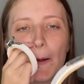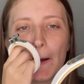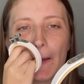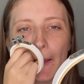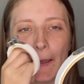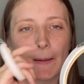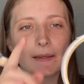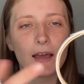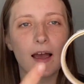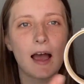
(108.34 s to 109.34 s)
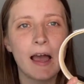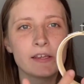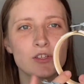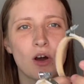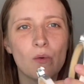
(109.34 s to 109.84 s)
And I
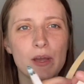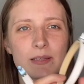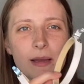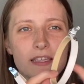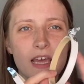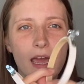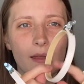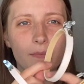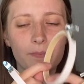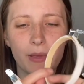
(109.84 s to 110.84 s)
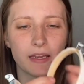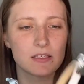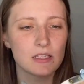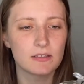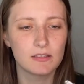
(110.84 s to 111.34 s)
don't waste my time
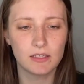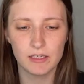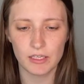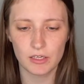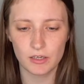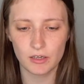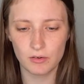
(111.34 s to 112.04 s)
painting the inner